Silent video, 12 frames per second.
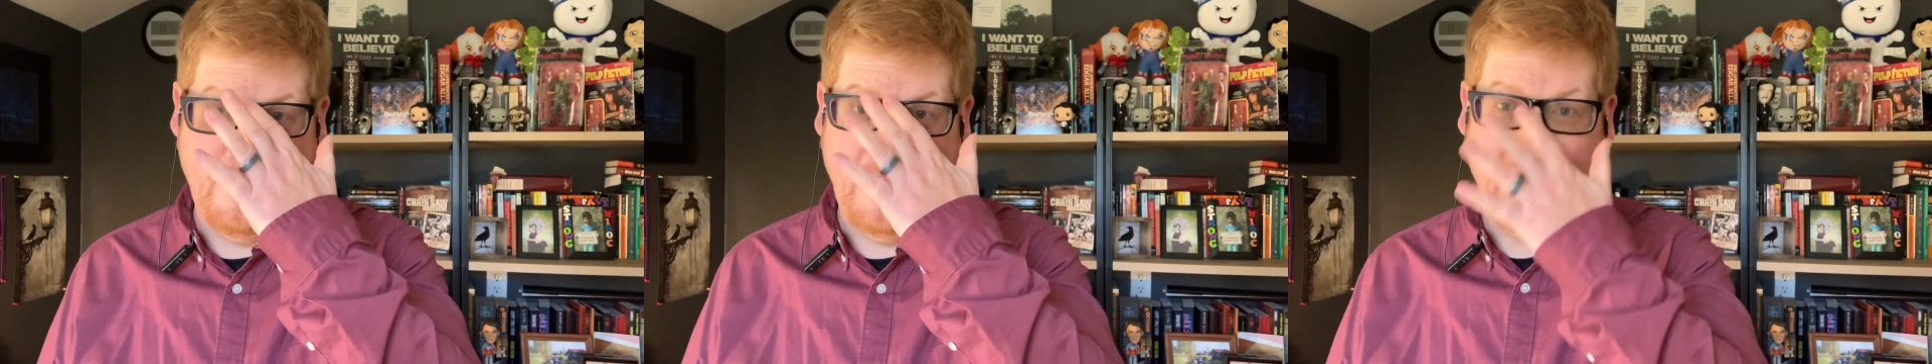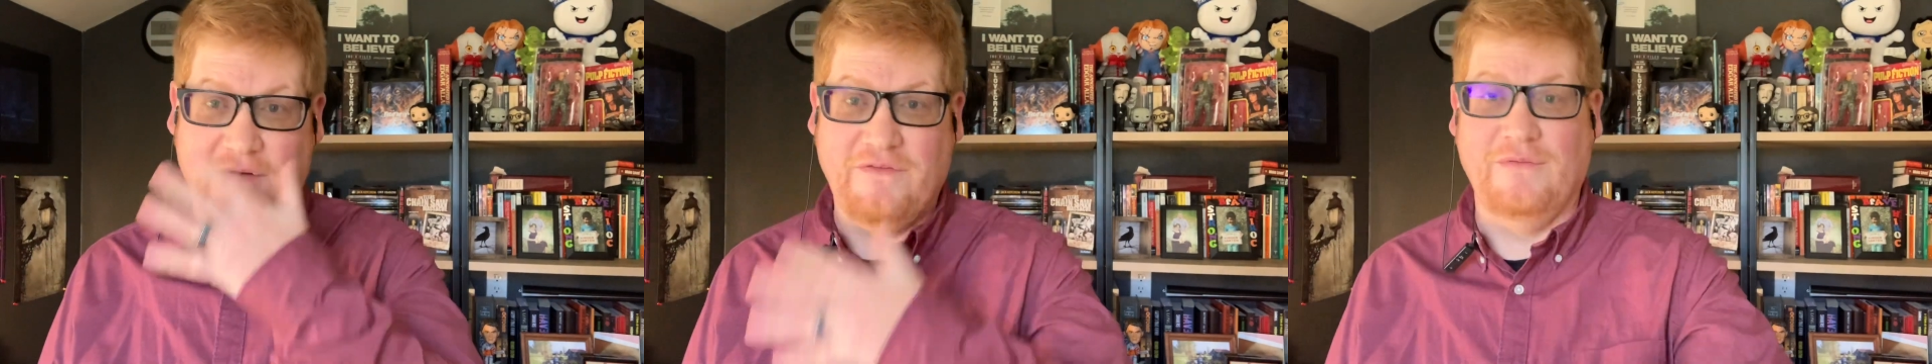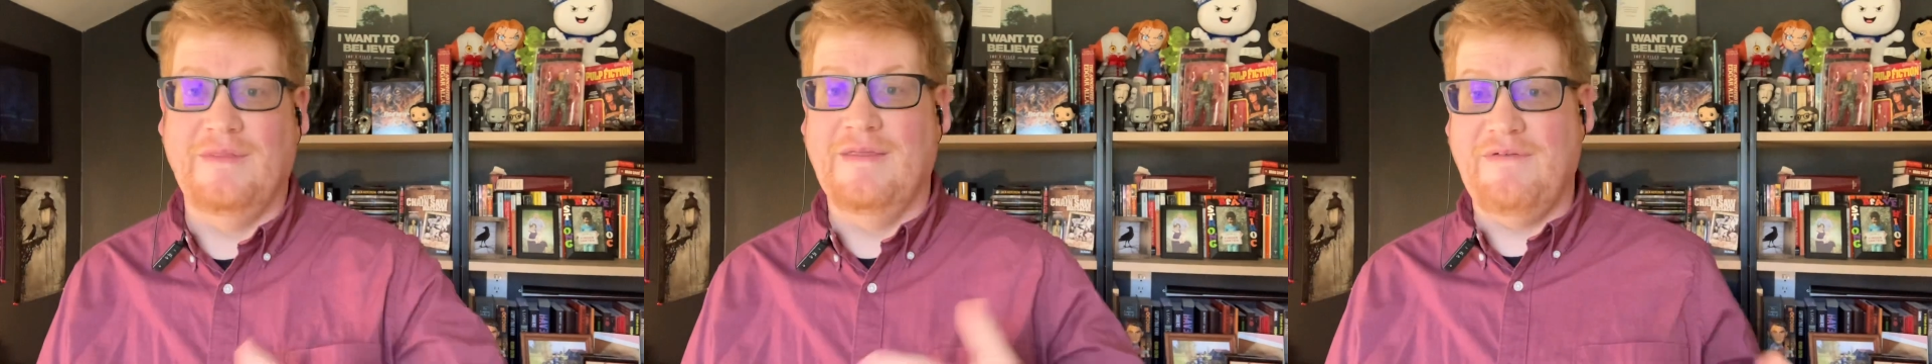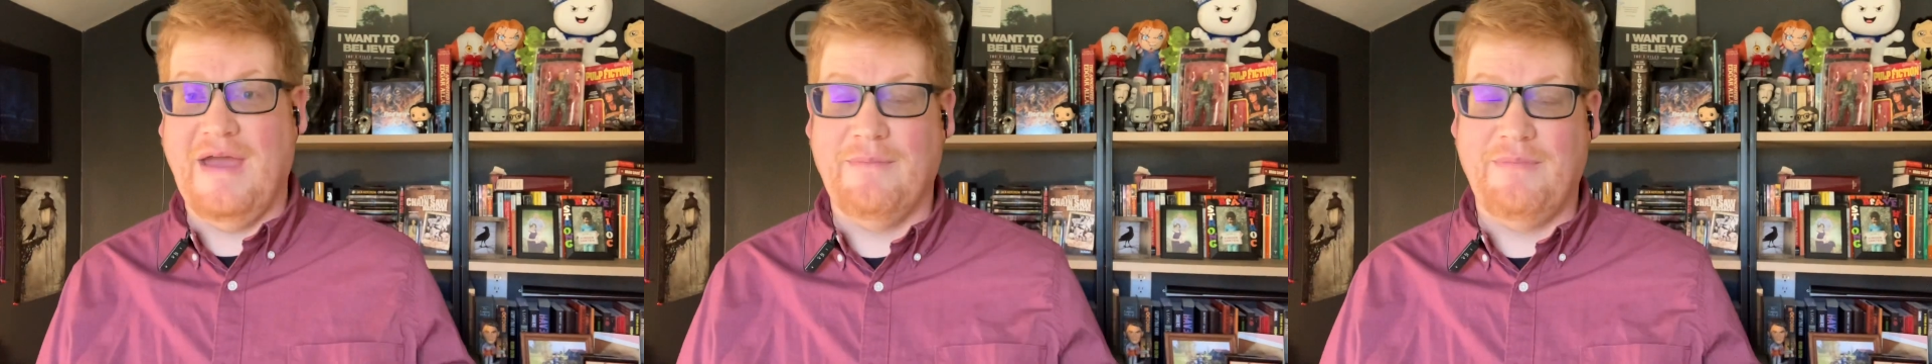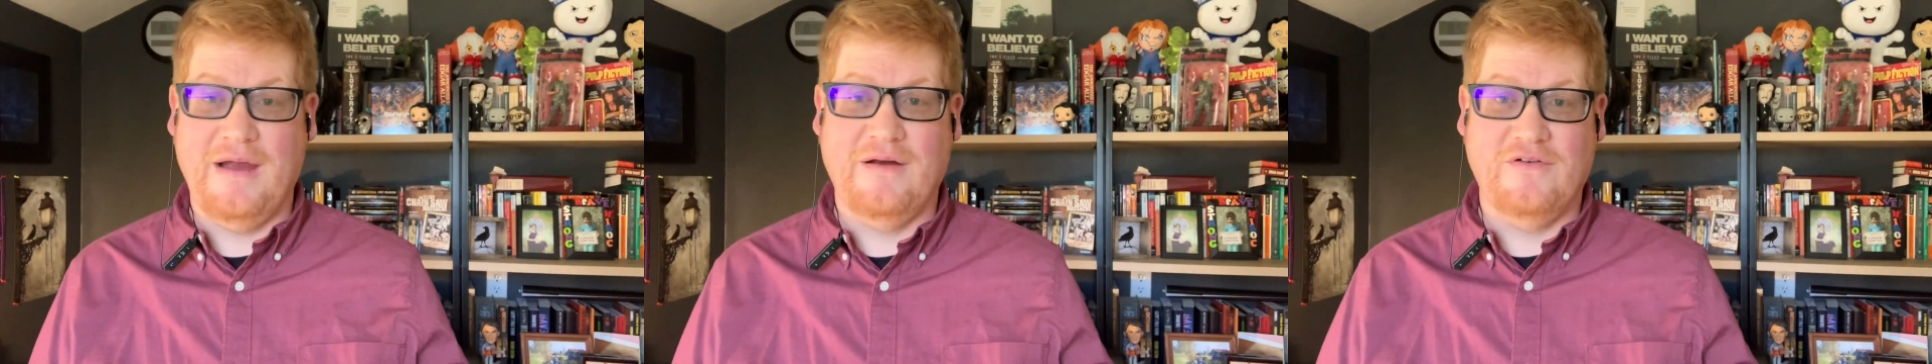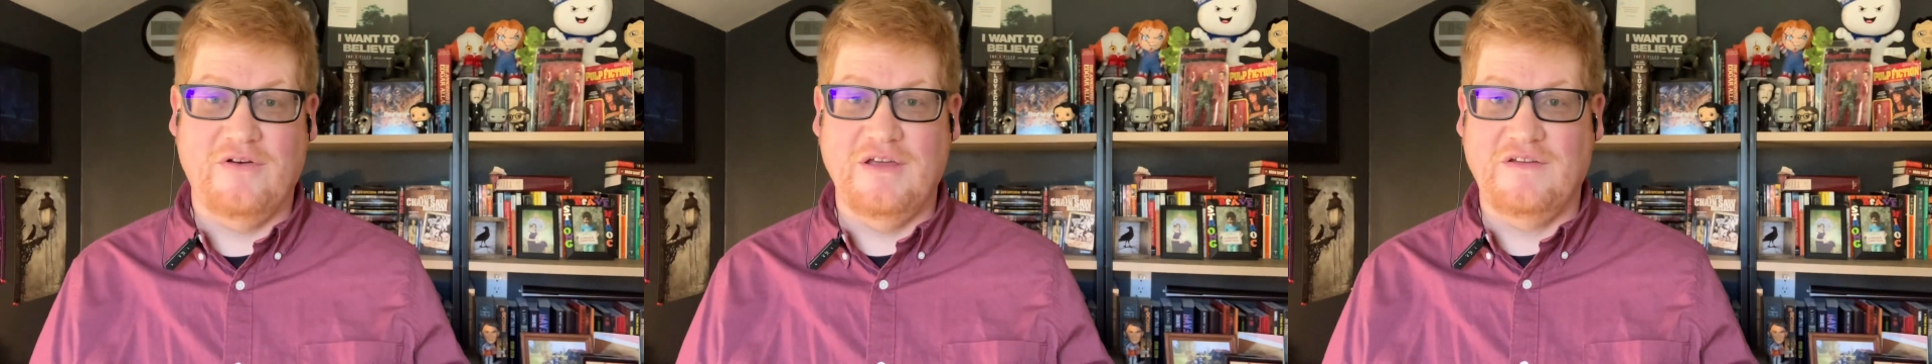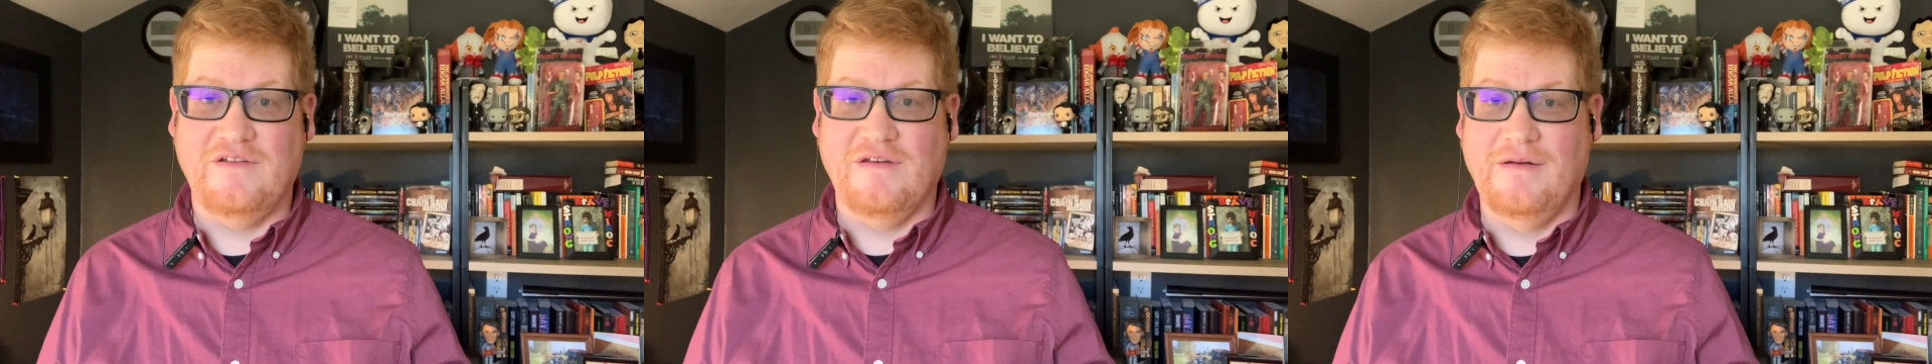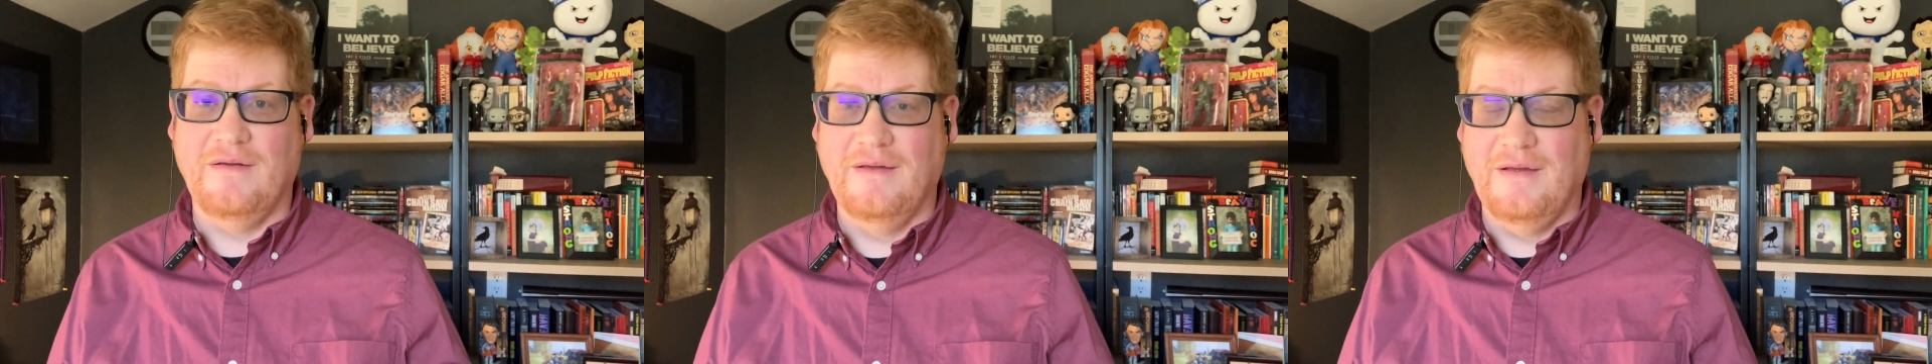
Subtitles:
but also in the vampire tradition.